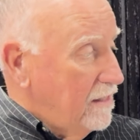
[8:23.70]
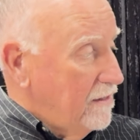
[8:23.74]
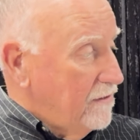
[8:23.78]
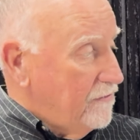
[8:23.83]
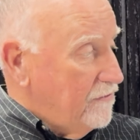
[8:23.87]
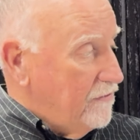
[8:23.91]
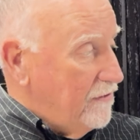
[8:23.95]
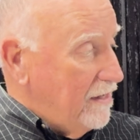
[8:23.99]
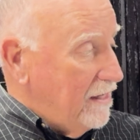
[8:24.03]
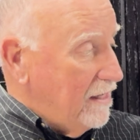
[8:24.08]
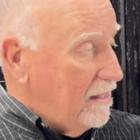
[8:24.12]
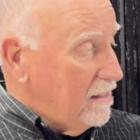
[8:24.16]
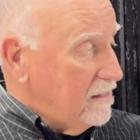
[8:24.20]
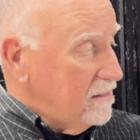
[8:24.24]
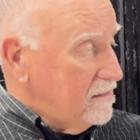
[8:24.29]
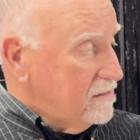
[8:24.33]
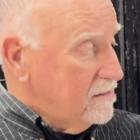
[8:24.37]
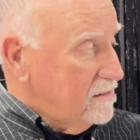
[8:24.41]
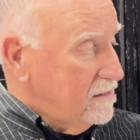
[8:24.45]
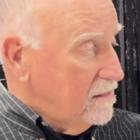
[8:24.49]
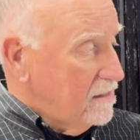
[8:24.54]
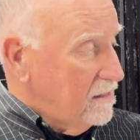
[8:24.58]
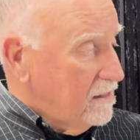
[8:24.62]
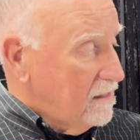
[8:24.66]

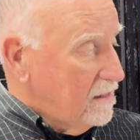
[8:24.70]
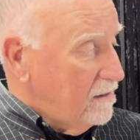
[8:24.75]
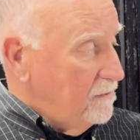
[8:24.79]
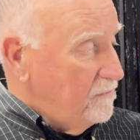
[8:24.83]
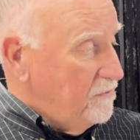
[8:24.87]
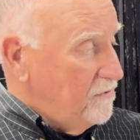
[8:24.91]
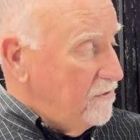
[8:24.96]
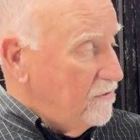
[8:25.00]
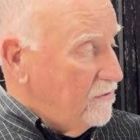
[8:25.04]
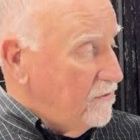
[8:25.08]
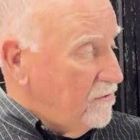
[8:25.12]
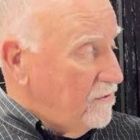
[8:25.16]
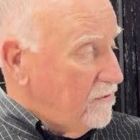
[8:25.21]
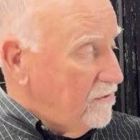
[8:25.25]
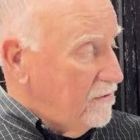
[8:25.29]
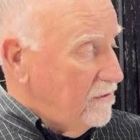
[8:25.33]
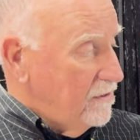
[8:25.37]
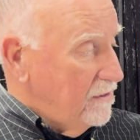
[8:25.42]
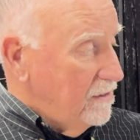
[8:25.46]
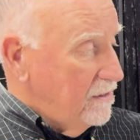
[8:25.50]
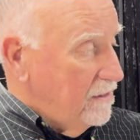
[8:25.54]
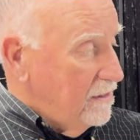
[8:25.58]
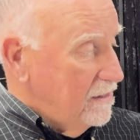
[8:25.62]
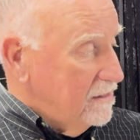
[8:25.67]
things, computer,
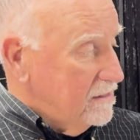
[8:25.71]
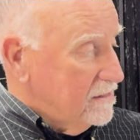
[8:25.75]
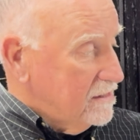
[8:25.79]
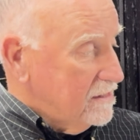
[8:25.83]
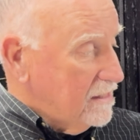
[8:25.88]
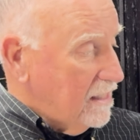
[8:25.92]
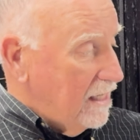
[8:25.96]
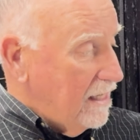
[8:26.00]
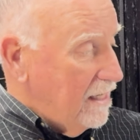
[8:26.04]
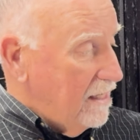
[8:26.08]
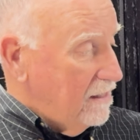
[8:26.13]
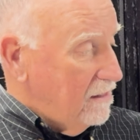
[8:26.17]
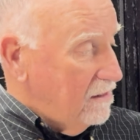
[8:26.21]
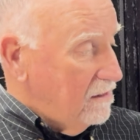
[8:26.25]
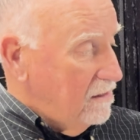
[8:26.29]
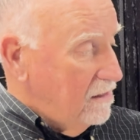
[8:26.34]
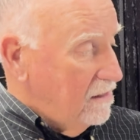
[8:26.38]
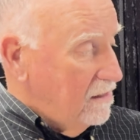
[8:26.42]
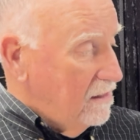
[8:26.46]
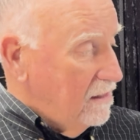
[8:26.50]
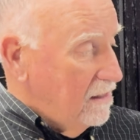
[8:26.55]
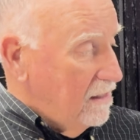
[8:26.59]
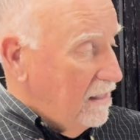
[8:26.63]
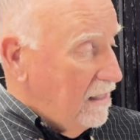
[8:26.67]
style,
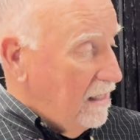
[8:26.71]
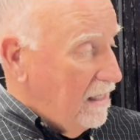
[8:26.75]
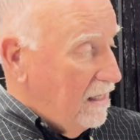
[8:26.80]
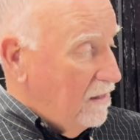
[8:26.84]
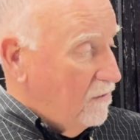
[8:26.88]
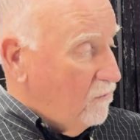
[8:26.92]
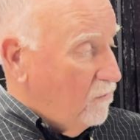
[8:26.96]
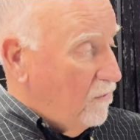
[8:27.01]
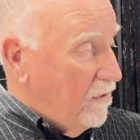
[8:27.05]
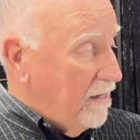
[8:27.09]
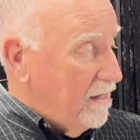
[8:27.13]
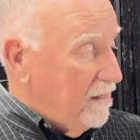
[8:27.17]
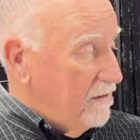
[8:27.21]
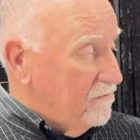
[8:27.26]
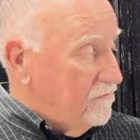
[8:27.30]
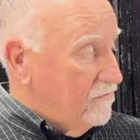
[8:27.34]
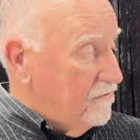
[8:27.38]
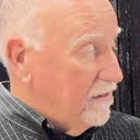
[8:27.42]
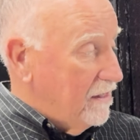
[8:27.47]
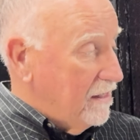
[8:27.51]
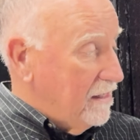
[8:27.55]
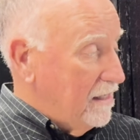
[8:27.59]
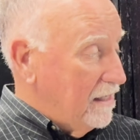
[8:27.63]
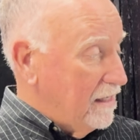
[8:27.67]
and way of
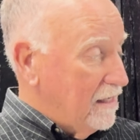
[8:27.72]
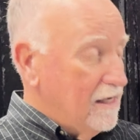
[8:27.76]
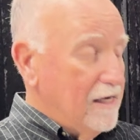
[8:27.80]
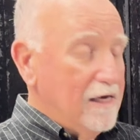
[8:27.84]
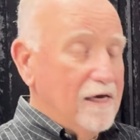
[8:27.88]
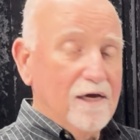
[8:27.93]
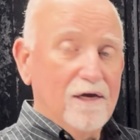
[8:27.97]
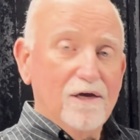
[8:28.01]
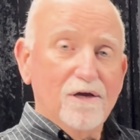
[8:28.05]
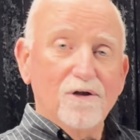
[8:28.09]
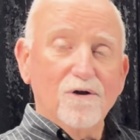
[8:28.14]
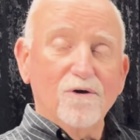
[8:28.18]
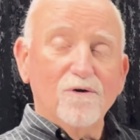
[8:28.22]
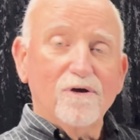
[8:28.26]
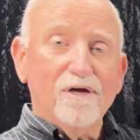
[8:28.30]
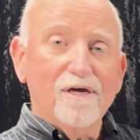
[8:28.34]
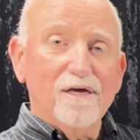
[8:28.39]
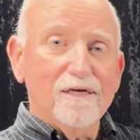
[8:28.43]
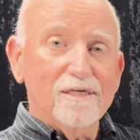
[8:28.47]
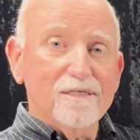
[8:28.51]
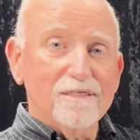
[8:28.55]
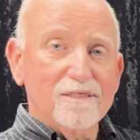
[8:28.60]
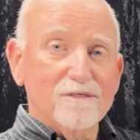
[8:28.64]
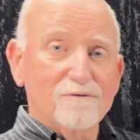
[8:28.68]
thinking. You know,
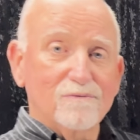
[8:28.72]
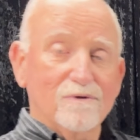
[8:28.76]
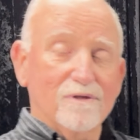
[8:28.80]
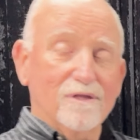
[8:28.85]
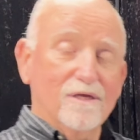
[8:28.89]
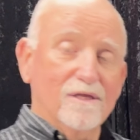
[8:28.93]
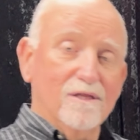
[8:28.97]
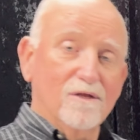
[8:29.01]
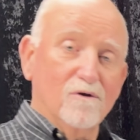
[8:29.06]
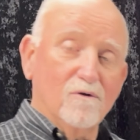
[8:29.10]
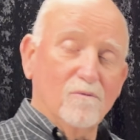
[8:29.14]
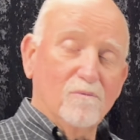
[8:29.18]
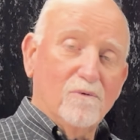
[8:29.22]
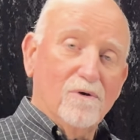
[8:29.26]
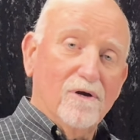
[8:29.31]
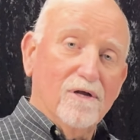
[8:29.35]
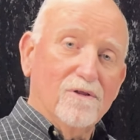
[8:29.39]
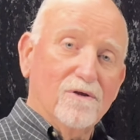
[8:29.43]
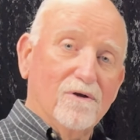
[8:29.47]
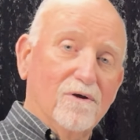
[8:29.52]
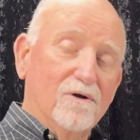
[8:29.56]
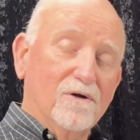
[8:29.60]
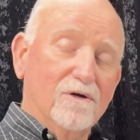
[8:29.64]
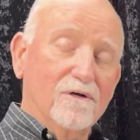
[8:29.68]
kids with a little
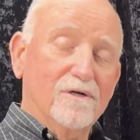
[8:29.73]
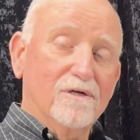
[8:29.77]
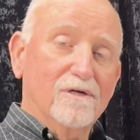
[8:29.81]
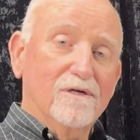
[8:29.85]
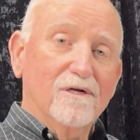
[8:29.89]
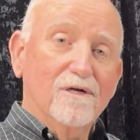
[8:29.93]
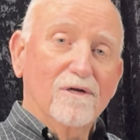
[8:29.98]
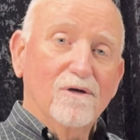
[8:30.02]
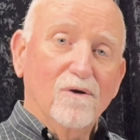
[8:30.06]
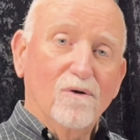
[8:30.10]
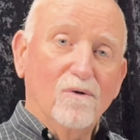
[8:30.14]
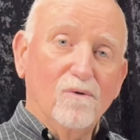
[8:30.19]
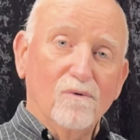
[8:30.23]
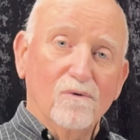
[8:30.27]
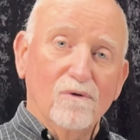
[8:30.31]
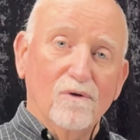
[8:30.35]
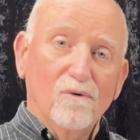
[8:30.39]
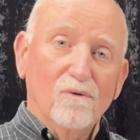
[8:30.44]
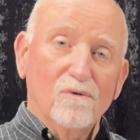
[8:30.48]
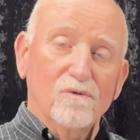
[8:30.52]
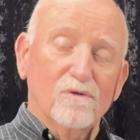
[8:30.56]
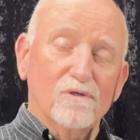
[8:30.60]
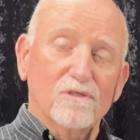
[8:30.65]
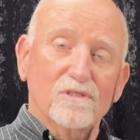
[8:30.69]
brother and
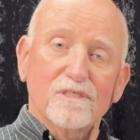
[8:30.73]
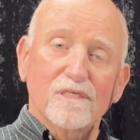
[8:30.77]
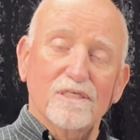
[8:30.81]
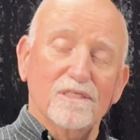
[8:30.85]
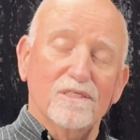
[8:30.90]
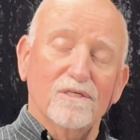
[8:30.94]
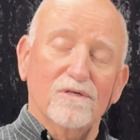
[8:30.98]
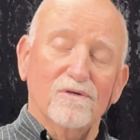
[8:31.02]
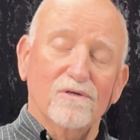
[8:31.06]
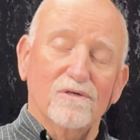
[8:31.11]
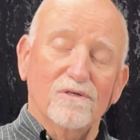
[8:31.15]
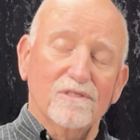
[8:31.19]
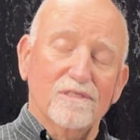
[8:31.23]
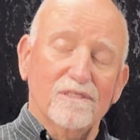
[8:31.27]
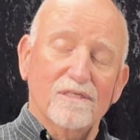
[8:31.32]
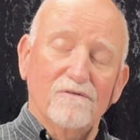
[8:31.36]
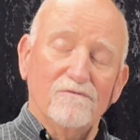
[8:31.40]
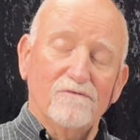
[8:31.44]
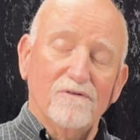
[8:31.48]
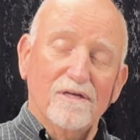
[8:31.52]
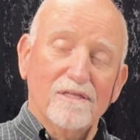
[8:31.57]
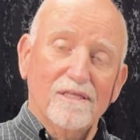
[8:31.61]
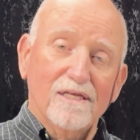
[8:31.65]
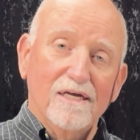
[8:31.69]
older sister and
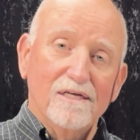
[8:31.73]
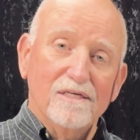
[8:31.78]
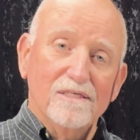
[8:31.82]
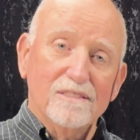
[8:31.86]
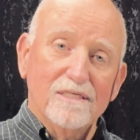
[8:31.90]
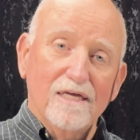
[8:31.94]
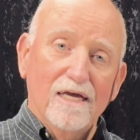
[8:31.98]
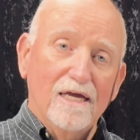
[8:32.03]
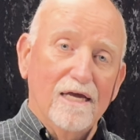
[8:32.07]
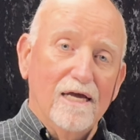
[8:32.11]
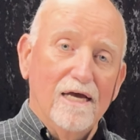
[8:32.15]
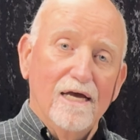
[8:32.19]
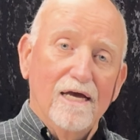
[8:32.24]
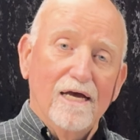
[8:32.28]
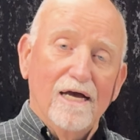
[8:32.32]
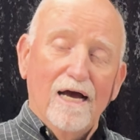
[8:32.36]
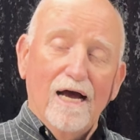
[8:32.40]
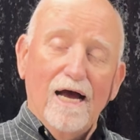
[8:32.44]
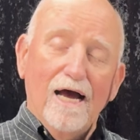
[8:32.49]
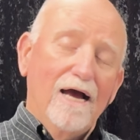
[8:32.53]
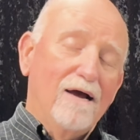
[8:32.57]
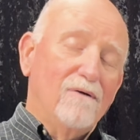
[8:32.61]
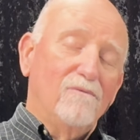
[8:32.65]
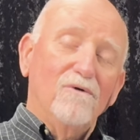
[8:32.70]
stuff like that, you say,
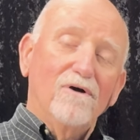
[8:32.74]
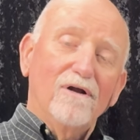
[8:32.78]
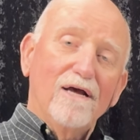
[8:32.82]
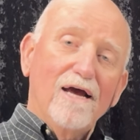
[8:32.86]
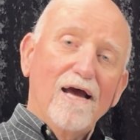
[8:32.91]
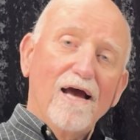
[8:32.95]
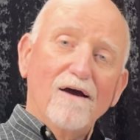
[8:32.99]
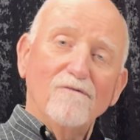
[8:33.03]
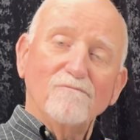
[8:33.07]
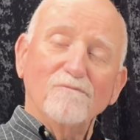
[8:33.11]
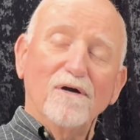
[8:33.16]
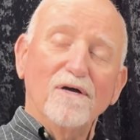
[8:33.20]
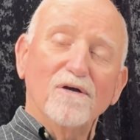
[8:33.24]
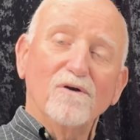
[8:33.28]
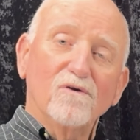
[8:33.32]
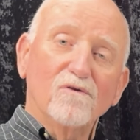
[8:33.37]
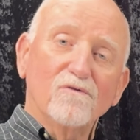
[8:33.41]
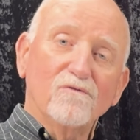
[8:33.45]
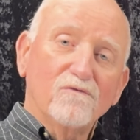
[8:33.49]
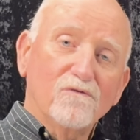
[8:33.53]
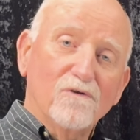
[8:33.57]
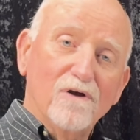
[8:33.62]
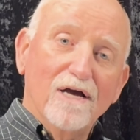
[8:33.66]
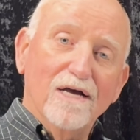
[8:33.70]
I want to have my
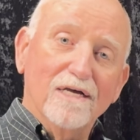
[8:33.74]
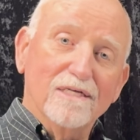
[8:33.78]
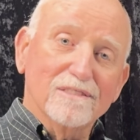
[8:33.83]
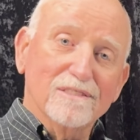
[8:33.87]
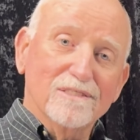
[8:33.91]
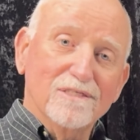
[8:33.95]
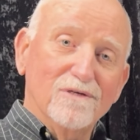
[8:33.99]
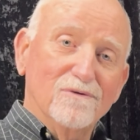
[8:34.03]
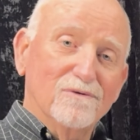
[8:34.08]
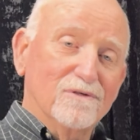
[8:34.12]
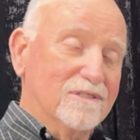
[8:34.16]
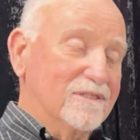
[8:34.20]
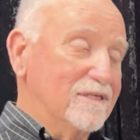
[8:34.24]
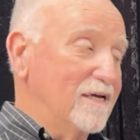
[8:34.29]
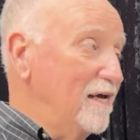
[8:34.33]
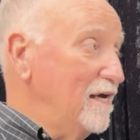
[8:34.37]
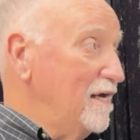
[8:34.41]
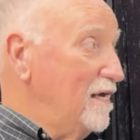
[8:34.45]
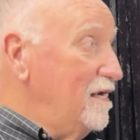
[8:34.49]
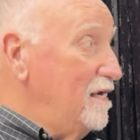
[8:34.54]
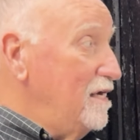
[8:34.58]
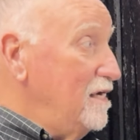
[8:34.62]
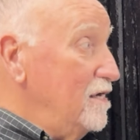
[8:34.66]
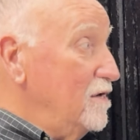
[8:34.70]
own friends. You would say,
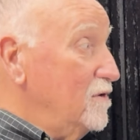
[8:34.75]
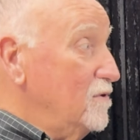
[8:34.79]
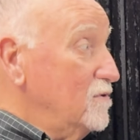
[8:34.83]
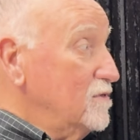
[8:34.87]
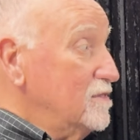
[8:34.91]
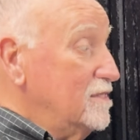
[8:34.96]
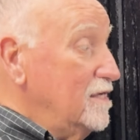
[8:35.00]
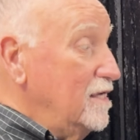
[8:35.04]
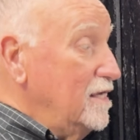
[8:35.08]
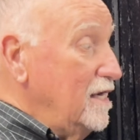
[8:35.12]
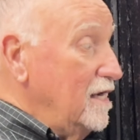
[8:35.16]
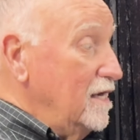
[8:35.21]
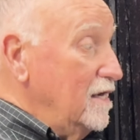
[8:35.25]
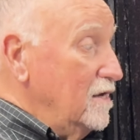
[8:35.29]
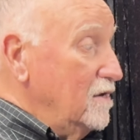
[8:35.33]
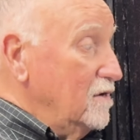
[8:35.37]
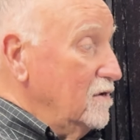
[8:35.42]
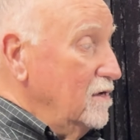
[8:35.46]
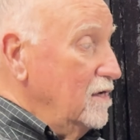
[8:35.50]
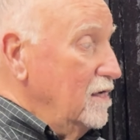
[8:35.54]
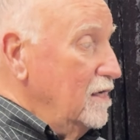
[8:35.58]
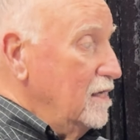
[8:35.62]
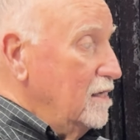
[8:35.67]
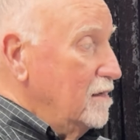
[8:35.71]
quiero tener
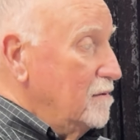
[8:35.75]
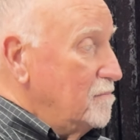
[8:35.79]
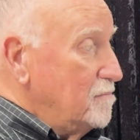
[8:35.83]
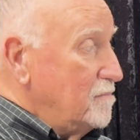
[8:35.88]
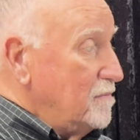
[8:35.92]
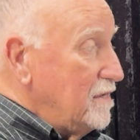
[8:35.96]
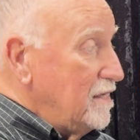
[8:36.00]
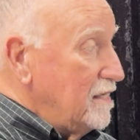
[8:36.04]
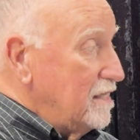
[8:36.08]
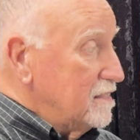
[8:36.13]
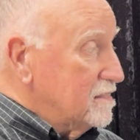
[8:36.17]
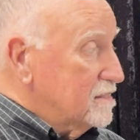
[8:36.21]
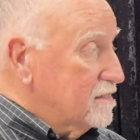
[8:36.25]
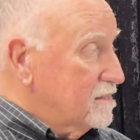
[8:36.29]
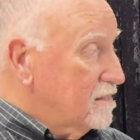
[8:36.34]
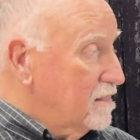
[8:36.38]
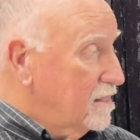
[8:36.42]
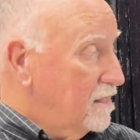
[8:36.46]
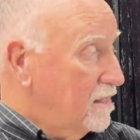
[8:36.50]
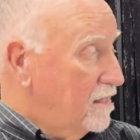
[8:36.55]
mis